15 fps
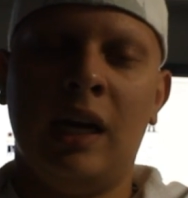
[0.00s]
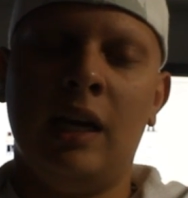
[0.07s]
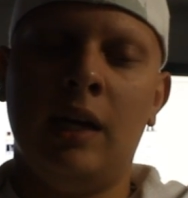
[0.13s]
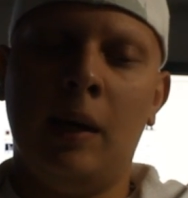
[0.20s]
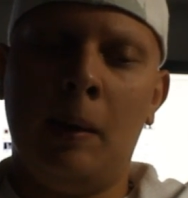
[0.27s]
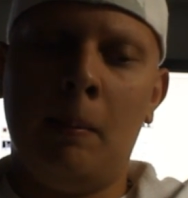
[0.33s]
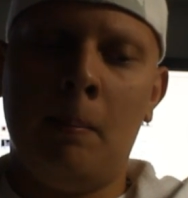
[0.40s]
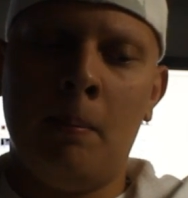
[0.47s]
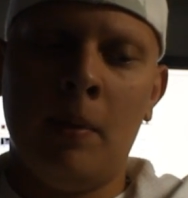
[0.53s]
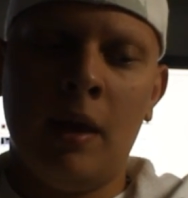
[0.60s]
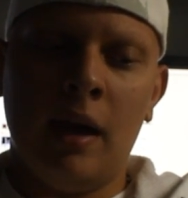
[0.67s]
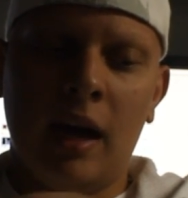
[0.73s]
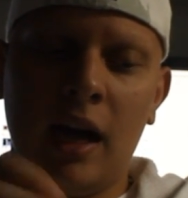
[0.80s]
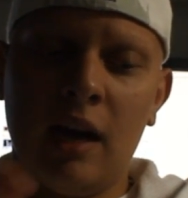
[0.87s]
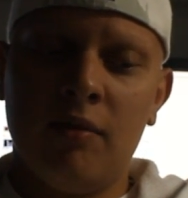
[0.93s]
Um,
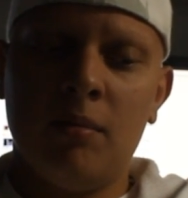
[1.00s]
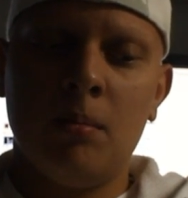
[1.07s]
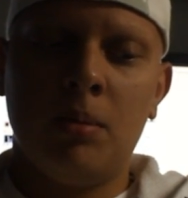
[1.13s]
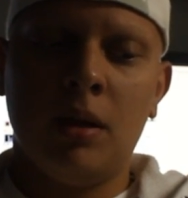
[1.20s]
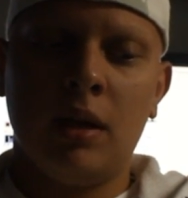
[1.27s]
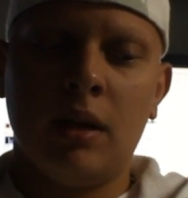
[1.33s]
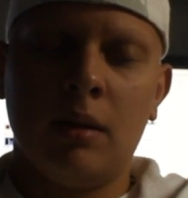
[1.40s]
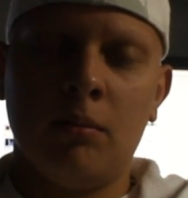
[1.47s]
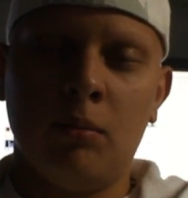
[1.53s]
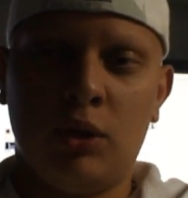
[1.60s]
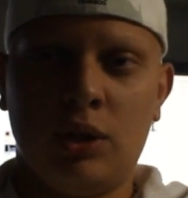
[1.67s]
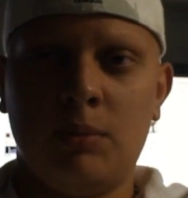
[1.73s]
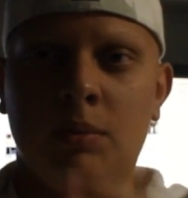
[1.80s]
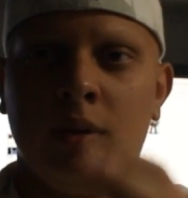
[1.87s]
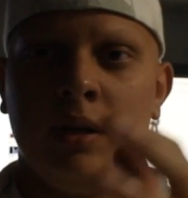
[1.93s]
I have been playing
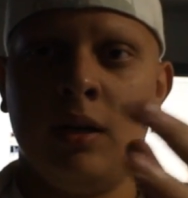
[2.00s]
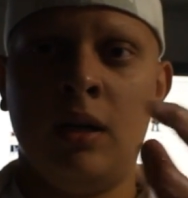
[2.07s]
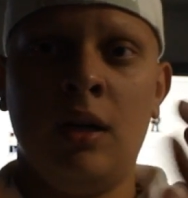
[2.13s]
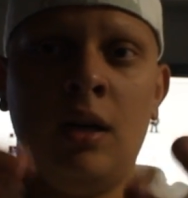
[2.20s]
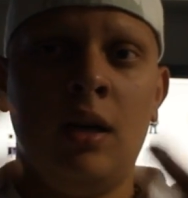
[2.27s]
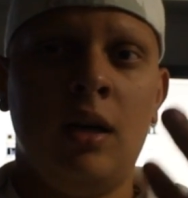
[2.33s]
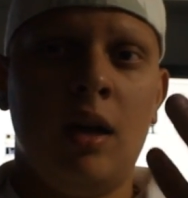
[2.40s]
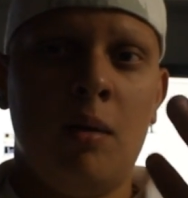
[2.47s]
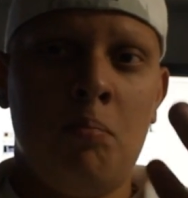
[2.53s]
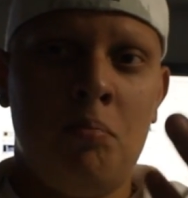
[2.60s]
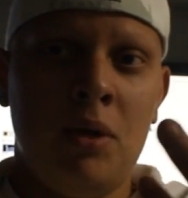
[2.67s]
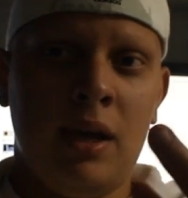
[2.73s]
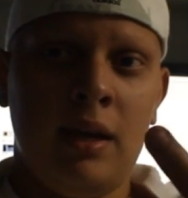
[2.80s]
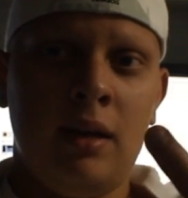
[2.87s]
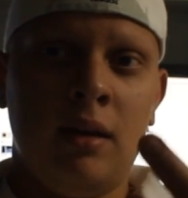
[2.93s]
multiplayer a
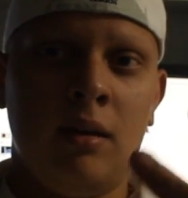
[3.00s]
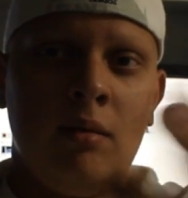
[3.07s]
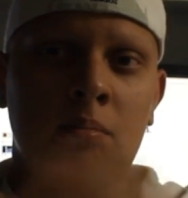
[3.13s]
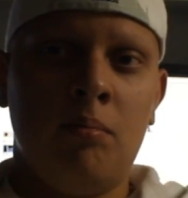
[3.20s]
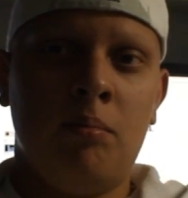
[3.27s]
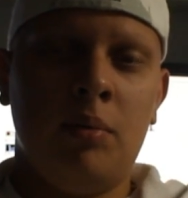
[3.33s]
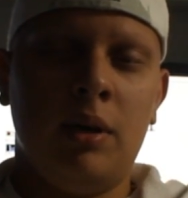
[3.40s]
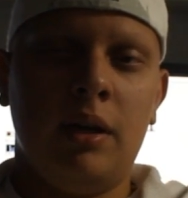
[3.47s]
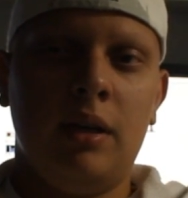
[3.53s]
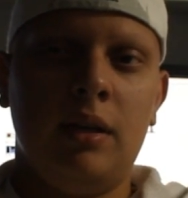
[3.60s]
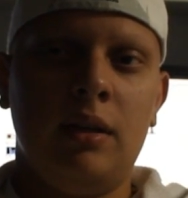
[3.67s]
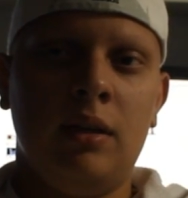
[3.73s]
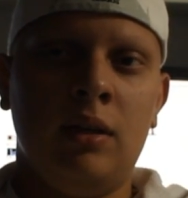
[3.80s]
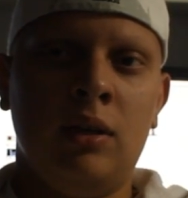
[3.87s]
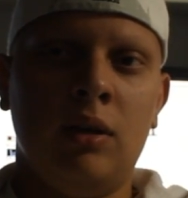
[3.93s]
bit, but
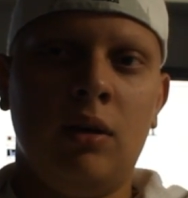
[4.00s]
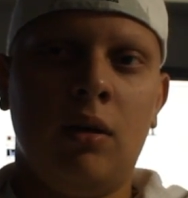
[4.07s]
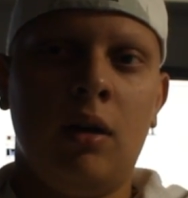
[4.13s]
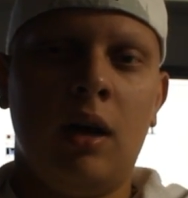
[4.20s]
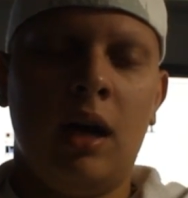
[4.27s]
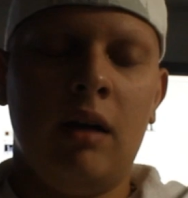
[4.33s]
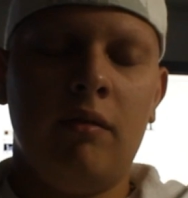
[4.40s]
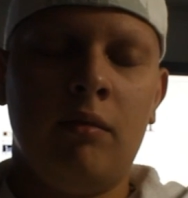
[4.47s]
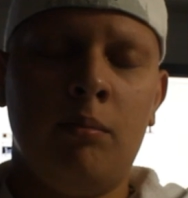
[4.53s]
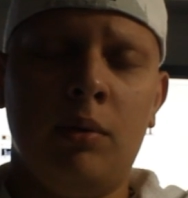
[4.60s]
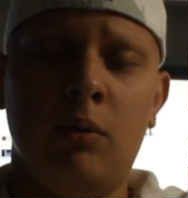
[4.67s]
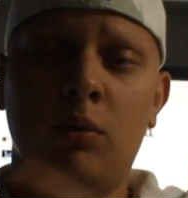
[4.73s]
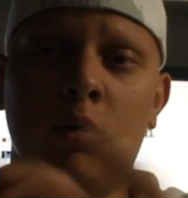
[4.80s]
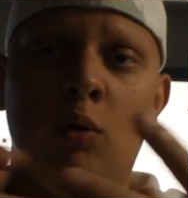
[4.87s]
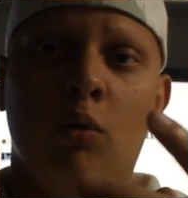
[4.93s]
you know, I haven't
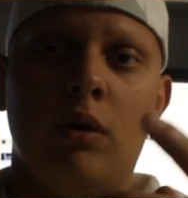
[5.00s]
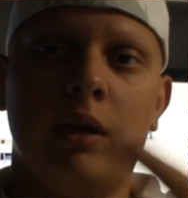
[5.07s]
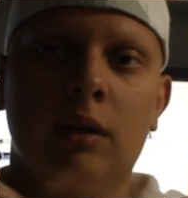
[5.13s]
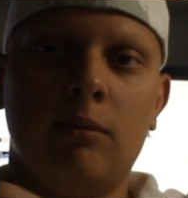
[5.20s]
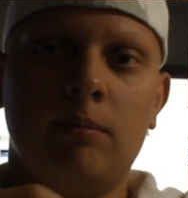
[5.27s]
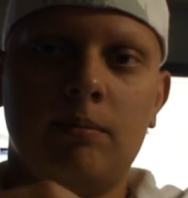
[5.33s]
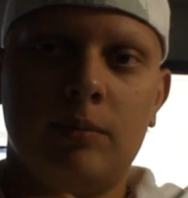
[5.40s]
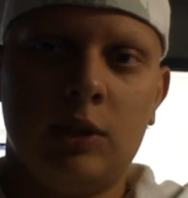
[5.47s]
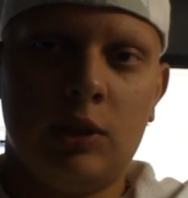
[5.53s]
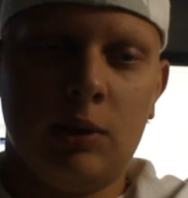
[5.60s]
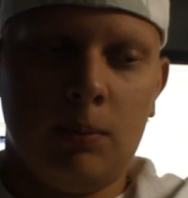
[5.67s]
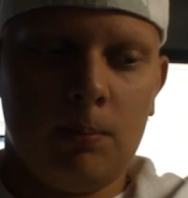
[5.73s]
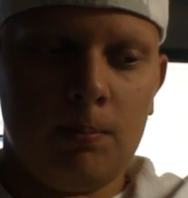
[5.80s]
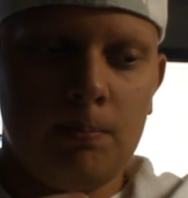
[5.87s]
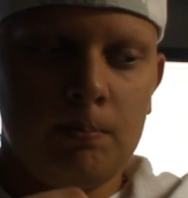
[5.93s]
been recording.
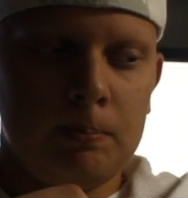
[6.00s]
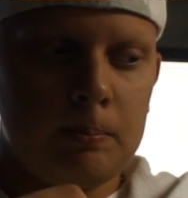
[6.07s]
So,